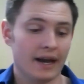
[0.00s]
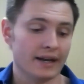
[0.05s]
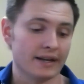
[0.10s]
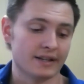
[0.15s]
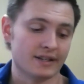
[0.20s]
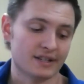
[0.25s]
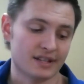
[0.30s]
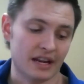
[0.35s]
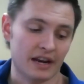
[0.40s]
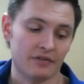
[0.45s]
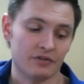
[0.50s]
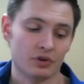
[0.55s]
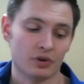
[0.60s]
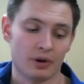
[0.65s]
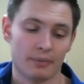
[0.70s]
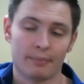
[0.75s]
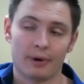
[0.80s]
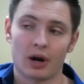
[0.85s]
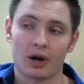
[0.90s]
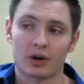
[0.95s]
Instead of doing
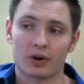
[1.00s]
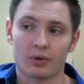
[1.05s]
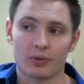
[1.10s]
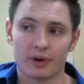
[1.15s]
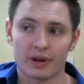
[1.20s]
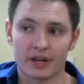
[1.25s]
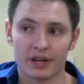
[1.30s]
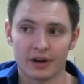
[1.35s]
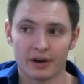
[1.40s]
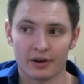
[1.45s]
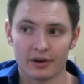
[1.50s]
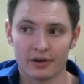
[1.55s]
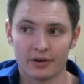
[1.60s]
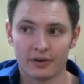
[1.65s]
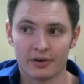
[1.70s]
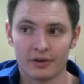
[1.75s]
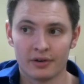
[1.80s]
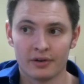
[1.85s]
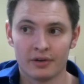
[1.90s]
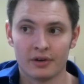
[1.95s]
a bar chord here,
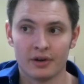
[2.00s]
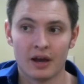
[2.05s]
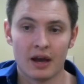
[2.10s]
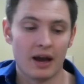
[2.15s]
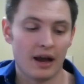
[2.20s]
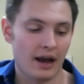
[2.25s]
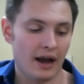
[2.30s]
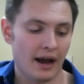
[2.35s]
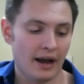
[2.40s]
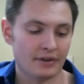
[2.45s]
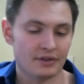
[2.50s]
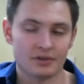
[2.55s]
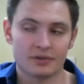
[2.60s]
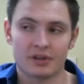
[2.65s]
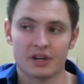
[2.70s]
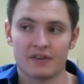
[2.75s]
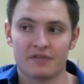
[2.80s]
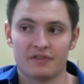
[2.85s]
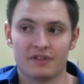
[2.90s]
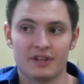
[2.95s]
I do
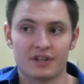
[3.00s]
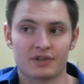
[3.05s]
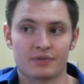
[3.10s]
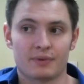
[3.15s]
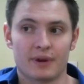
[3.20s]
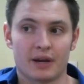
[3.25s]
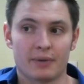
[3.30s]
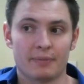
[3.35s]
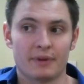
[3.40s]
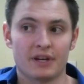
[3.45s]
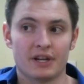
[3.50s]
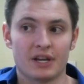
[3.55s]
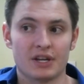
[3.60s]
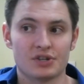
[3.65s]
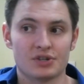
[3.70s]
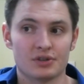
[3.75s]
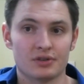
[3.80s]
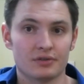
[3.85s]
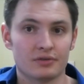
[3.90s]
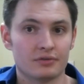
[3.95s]
give this
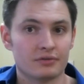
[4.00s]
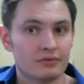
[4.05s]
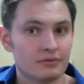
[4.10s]
recommendation.